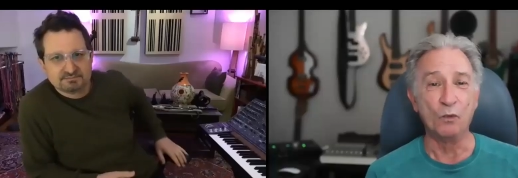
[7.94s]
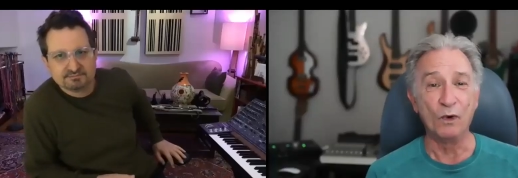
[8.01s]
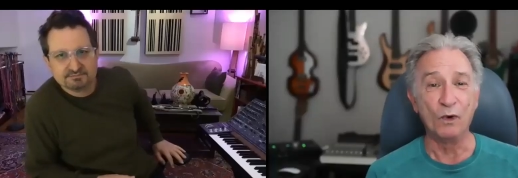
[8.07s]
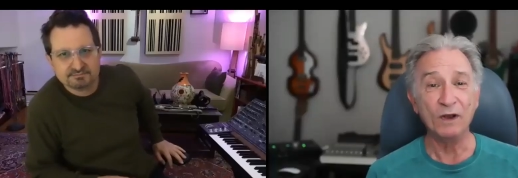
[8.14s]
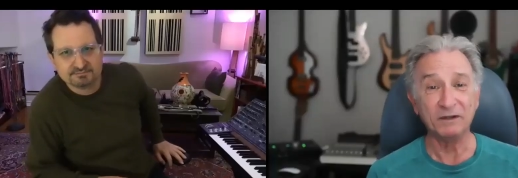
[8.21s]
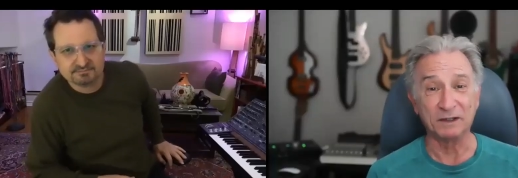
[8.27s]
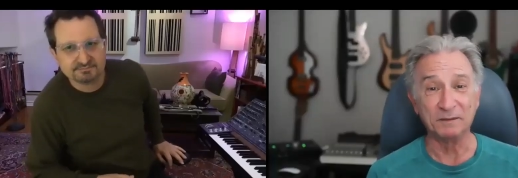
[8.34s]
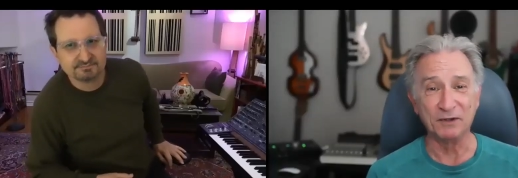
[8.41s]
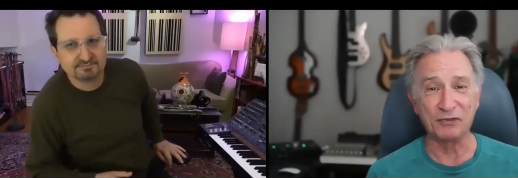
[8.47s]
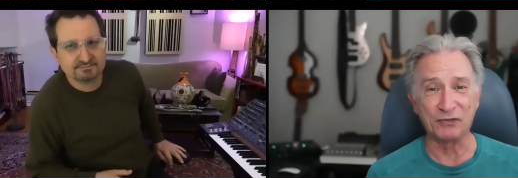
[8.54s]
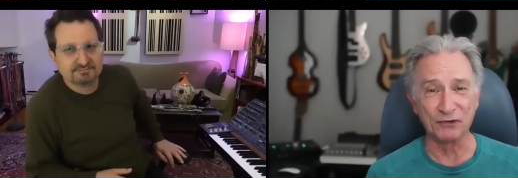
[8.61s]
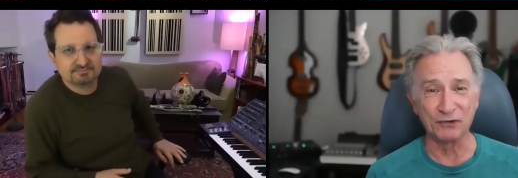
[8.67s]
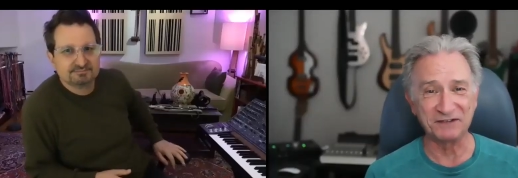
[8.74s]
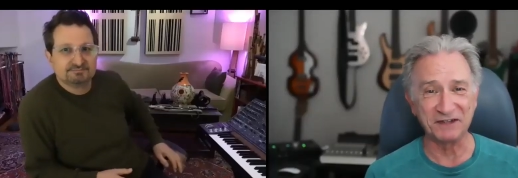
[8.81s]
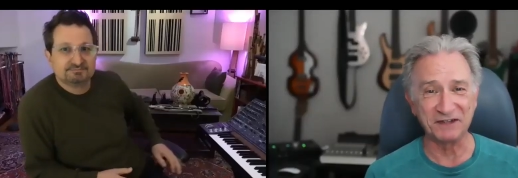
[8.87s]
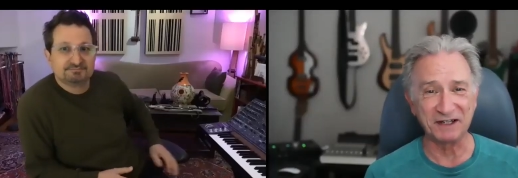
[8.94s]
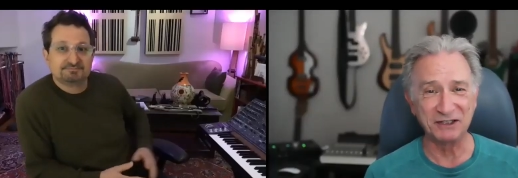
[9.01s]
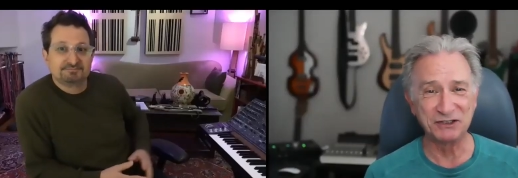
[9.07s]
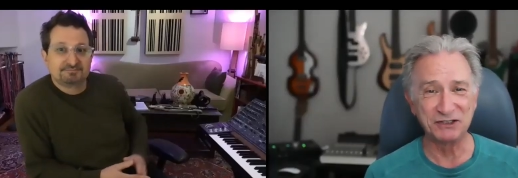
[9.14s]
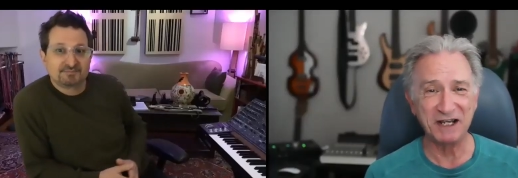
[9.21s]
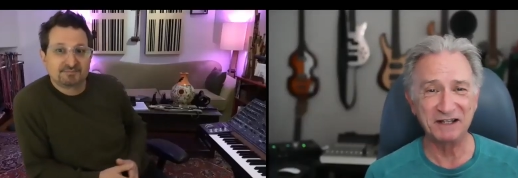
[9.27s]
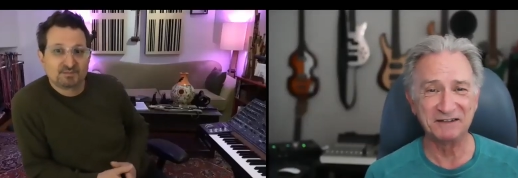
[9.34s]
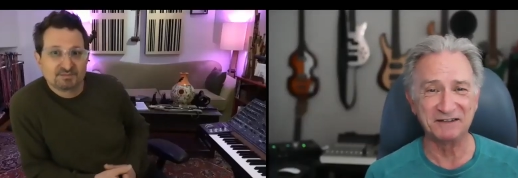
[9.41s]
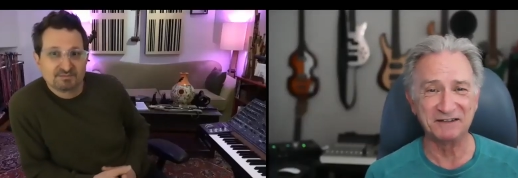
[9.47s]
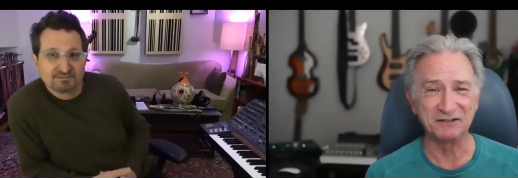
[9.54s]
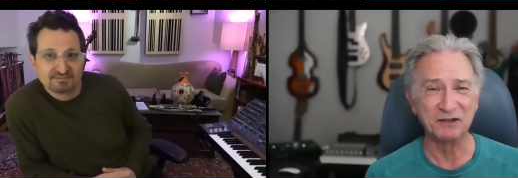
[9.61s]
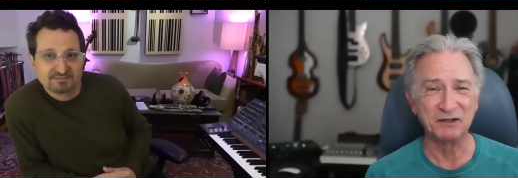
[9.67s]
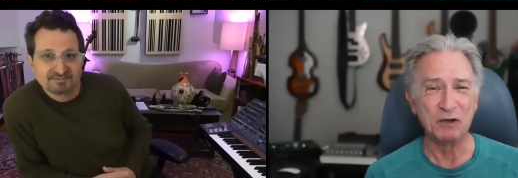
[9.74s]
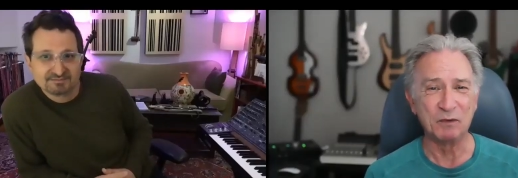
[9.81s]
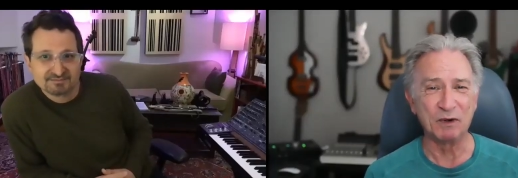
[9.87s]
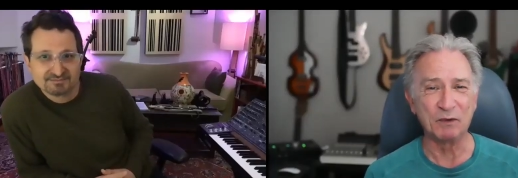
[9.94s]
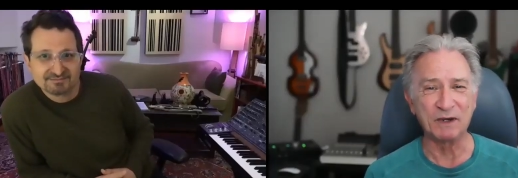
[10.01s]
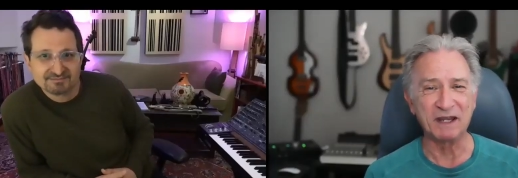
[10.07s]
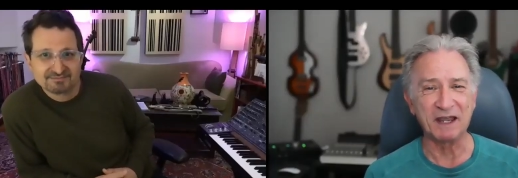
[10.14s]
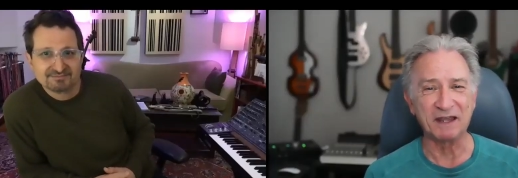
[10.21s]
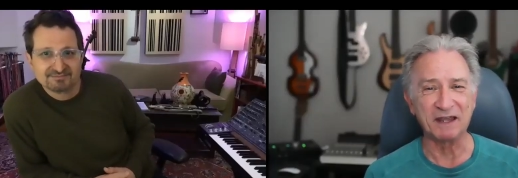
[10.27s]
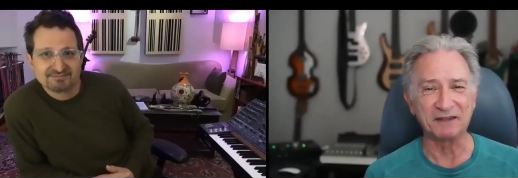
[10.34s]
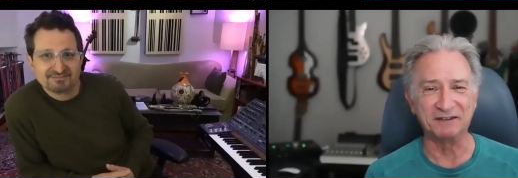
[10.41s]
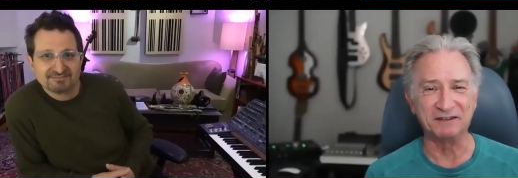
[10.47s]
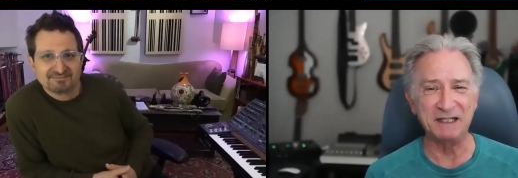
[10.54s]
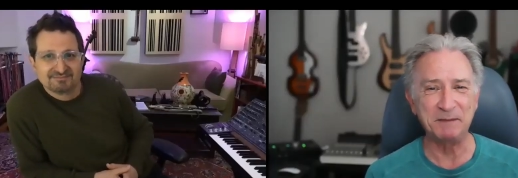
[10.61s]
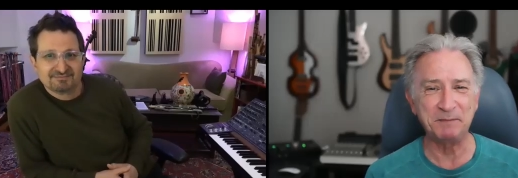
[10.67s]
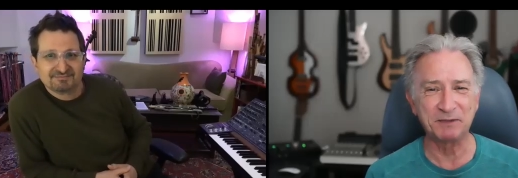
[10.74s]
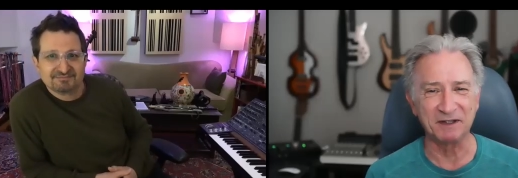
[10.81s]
Speaker 1: Welcome to thirty second Chances, where we ask deep,